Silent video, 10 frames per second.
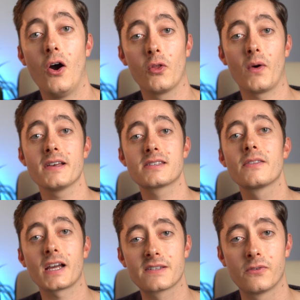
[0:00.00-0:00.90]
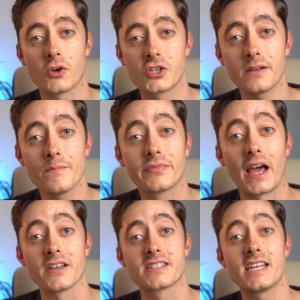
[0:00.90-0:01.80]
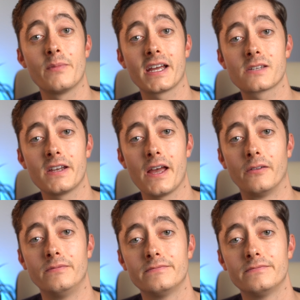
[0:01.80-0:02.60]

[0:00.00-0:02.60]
Otherwise, thanks for watching, and I'll see you in my next video.